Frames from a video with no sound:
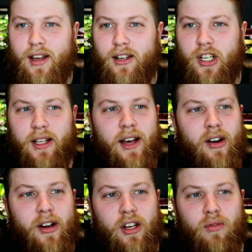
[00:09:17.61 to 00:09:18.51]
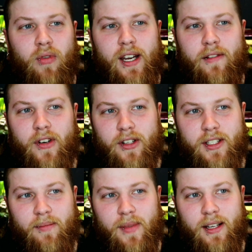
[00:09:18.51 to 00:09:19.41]
chill out on you, ready for
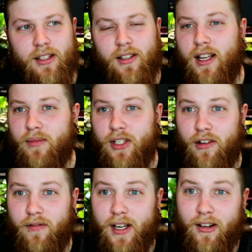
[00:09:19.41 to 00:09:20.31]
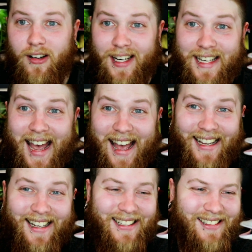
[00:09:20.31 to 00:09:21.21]
something to come to your finger and attack.